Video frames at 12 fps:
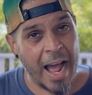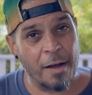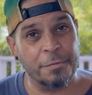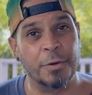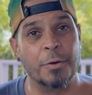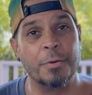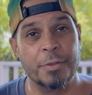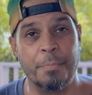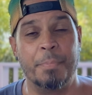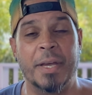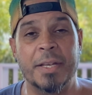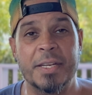after the
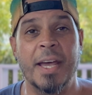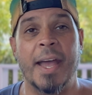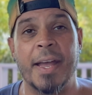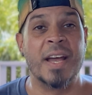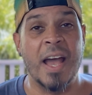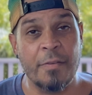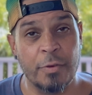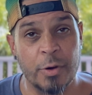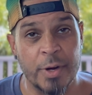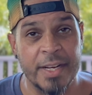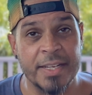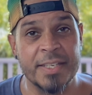big day.
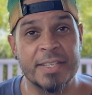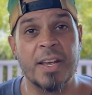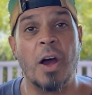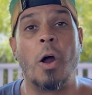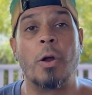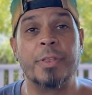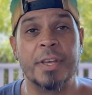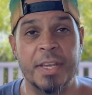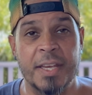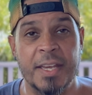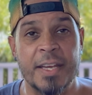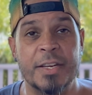Evergreens are the
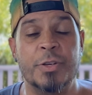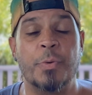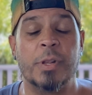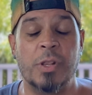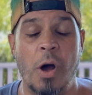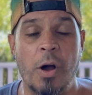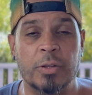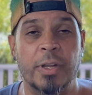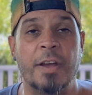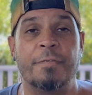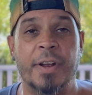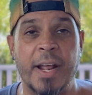key to a long
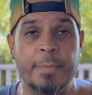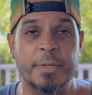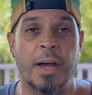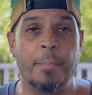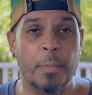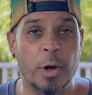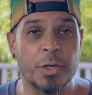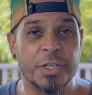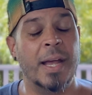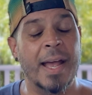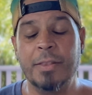life on Amazon merch,